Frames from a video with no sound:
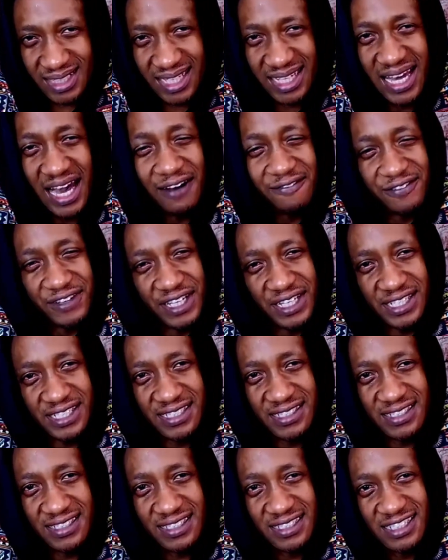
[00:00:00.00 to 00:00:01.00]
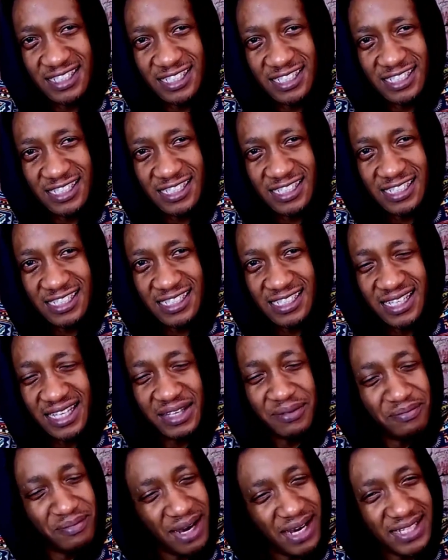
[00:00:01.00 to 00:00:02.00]
governance,
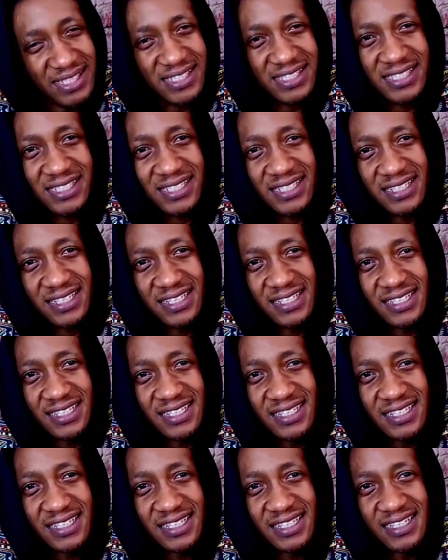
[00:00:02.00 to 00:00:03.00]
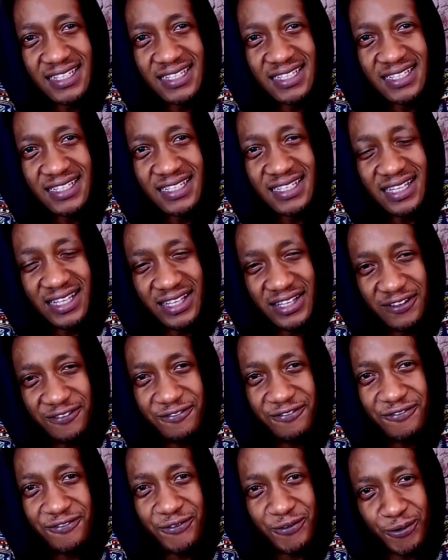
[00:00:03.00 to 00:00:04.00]
imagine
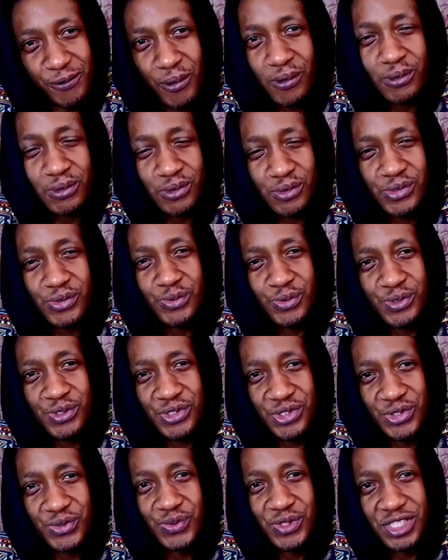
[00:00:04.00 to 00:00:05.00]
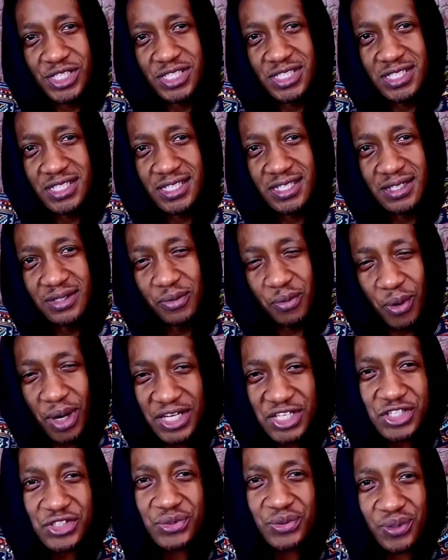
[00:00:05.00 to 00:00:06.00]
if roles were switched,
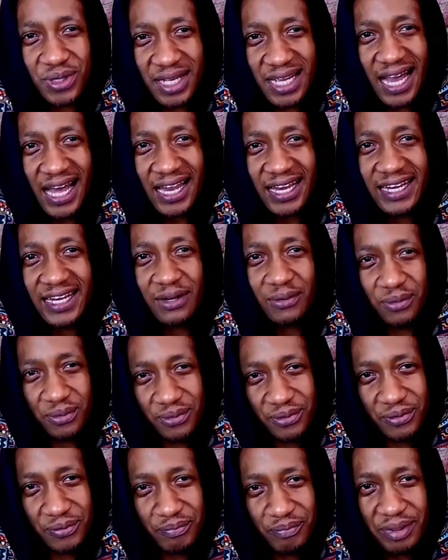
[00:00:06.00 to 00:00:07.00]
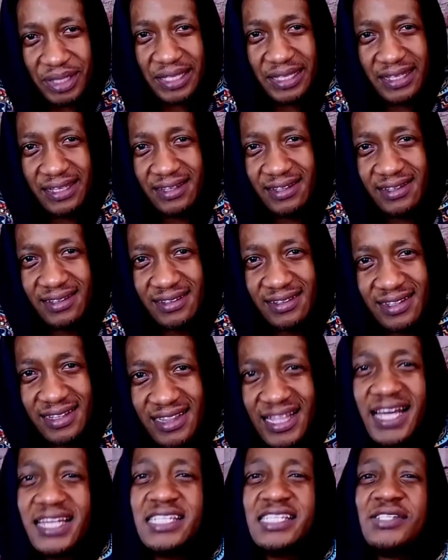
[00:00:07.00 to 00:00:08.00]
what Uganda would be.
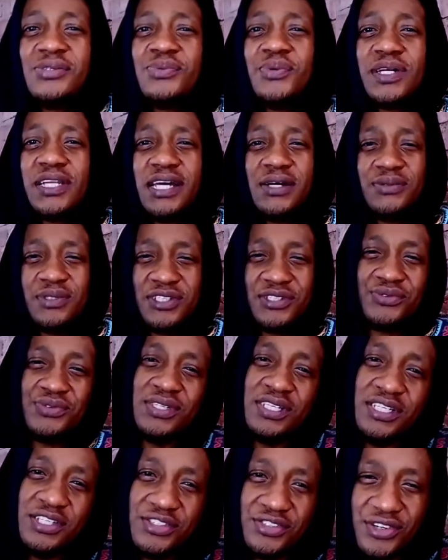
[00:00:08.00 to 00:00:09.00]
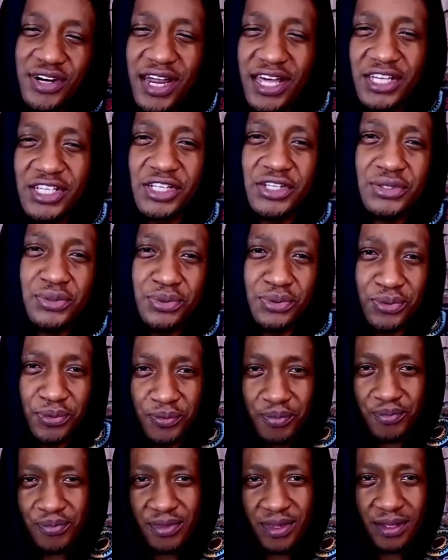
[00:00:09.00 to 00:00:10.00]
That is what I was really trying to
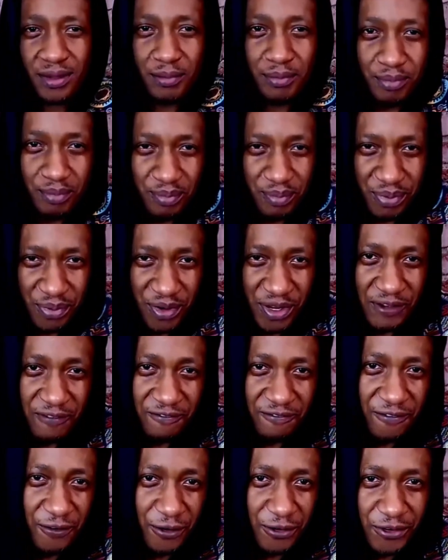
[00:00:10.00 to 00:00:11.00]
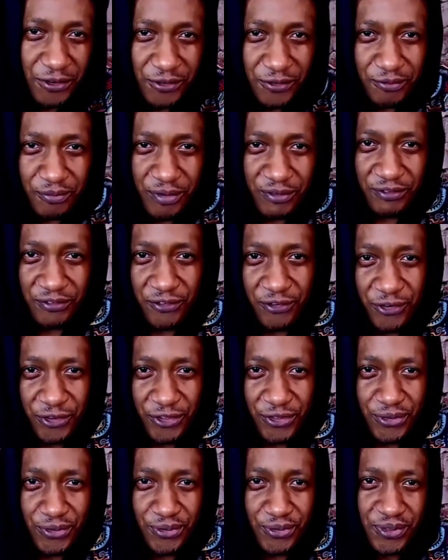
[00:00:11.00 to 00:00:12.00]
bring forth before
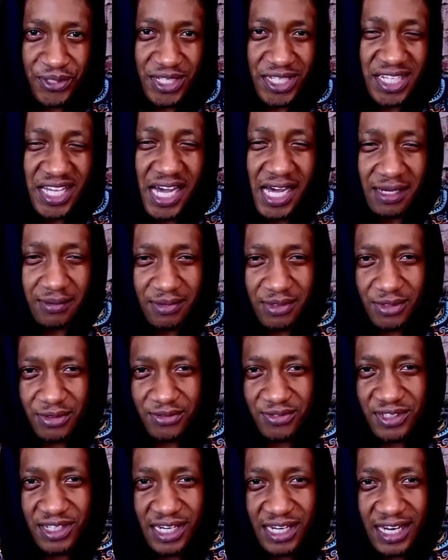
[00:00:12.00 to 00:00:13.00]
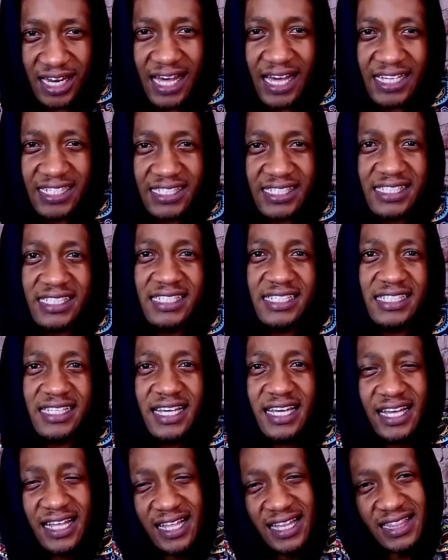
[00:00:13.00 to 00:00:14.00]
you in terms of analyzing
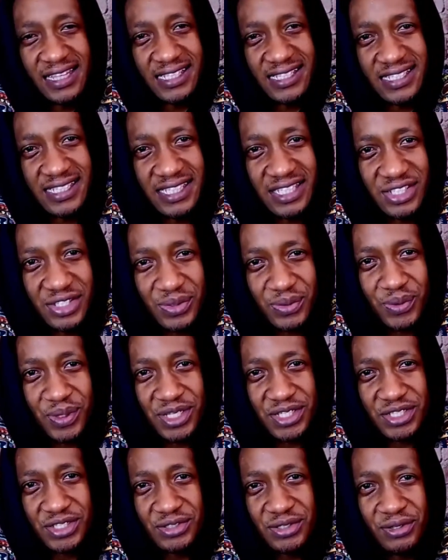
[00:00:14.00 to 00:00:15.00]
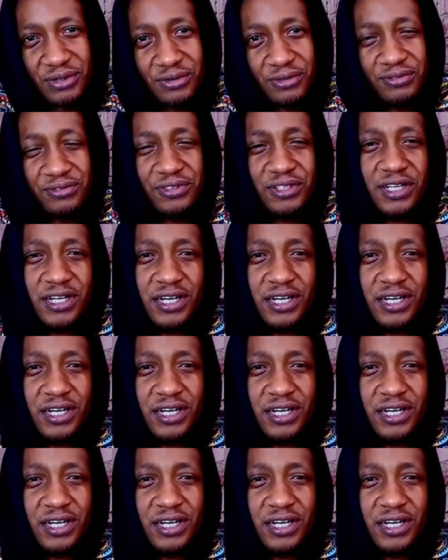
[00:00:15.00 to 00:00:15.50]
the situation of